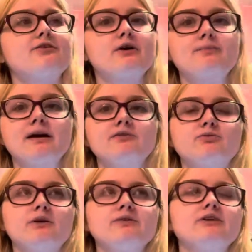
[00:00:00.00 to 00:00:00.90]
with our parents
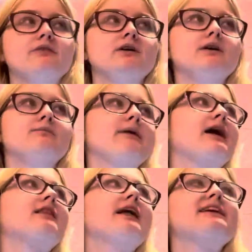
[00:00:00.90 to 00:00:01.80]
where we may
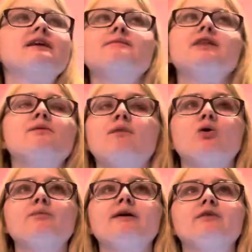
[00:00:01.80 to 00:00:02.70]
not like them in the
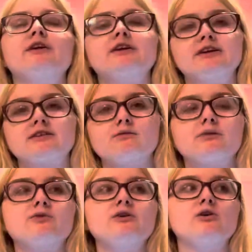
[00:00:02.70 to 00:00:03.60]
moment when they did
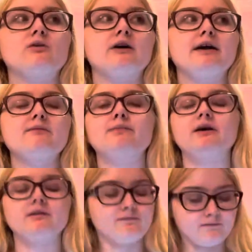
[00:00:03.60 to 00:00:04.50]
something we don't like,
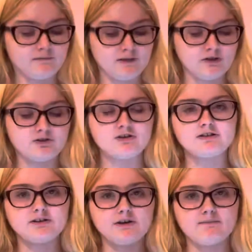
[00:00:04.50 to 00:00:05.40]
but you know, she's
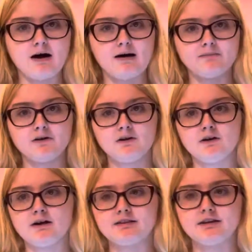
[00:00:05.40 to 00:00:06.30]
still your mom
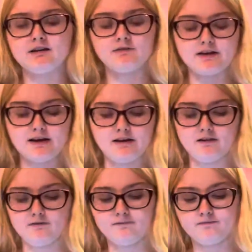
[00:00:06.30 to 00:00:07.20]
at the end of the day
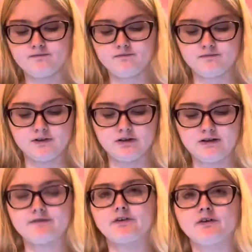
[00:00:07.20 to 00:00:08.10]
and you
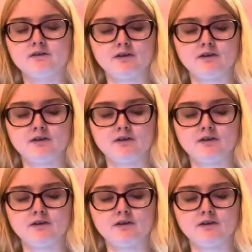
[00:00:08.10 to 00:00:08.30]
love her.